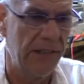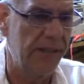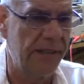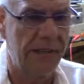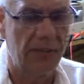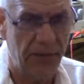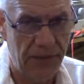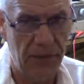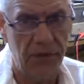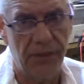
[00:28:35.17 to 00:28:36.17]
This is a
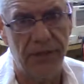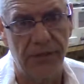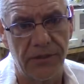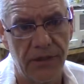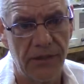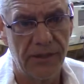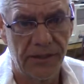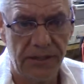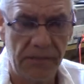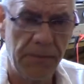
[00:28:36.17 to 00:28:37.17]
failure test.
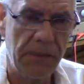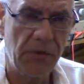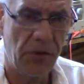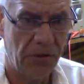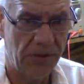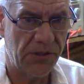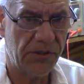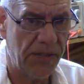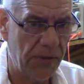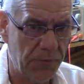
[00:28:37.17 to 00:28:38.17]
This is mean you don't
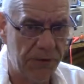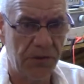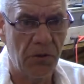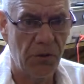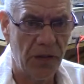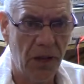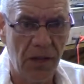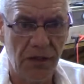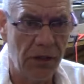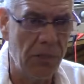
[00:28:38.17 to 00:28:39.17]
understand what's going
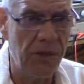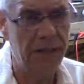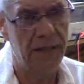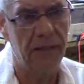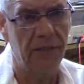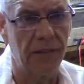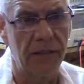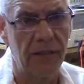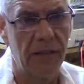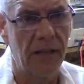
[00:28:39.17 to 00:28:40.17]
on in the beginning of it,
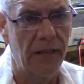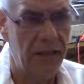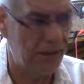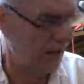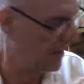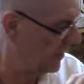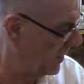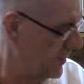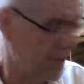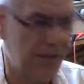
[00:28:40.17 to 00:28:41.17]
and
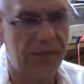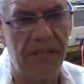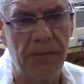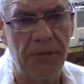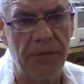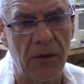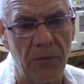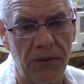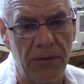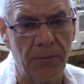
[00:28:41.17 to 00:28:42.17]
the system is not working